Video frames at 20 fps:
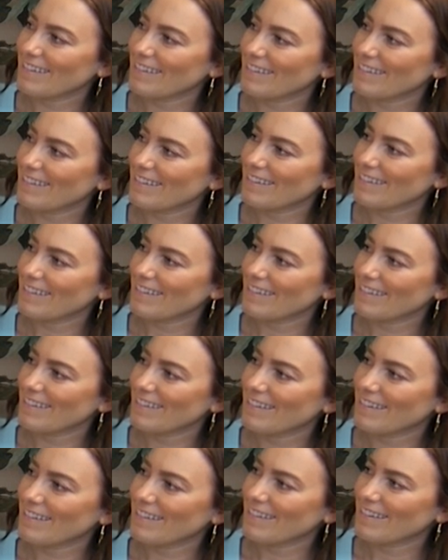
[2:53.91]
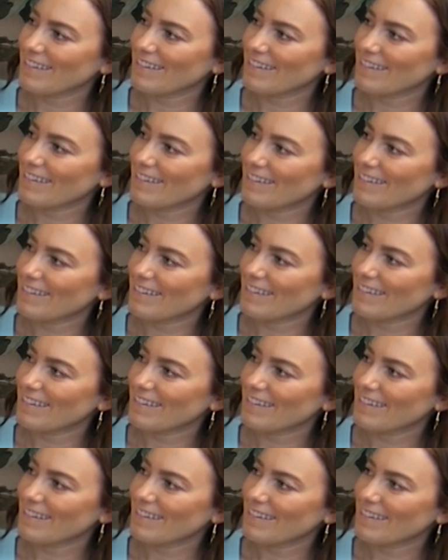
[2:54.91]

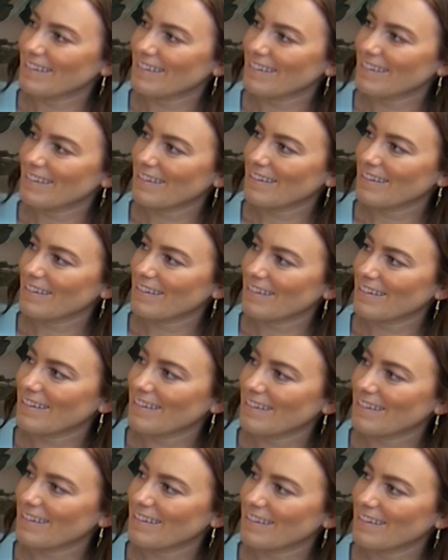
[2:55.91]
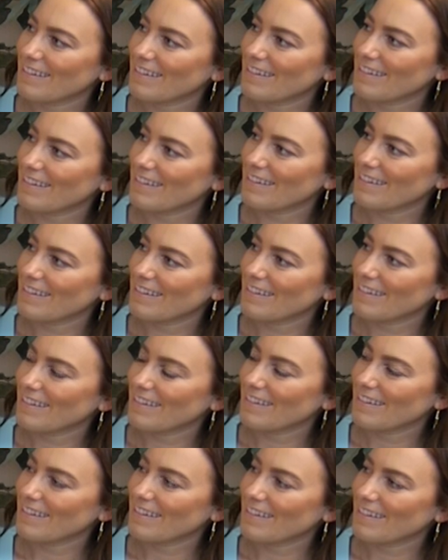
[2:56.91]

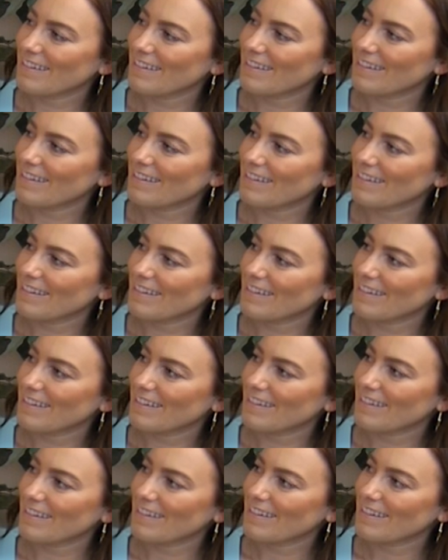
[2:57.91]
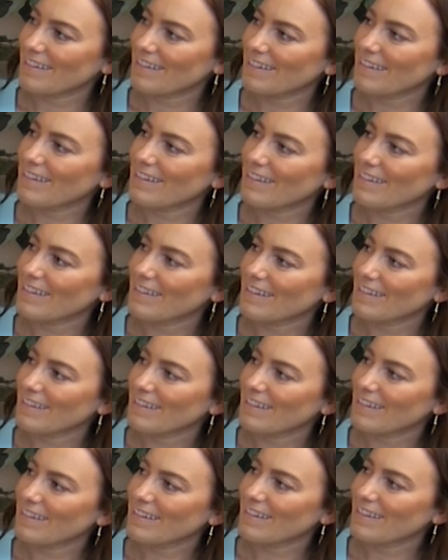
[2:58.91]

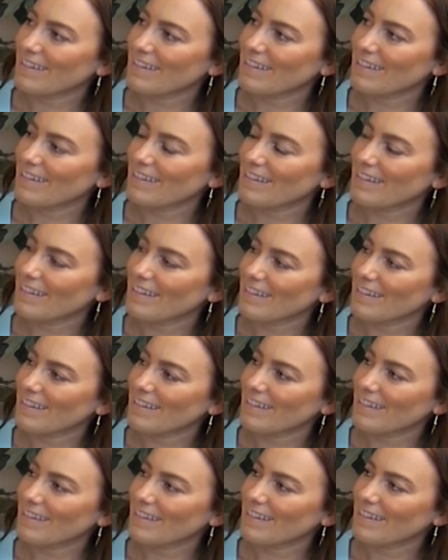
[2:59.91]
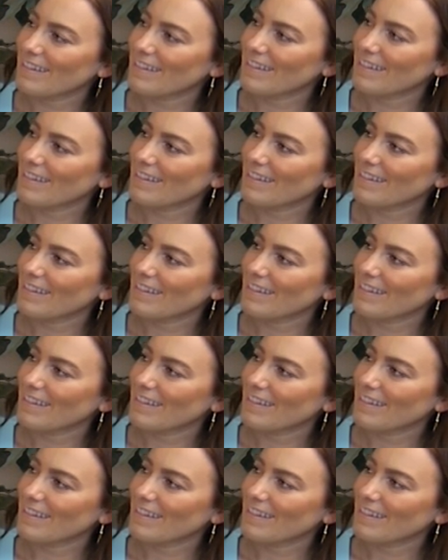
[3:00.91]
This person isn't speaking.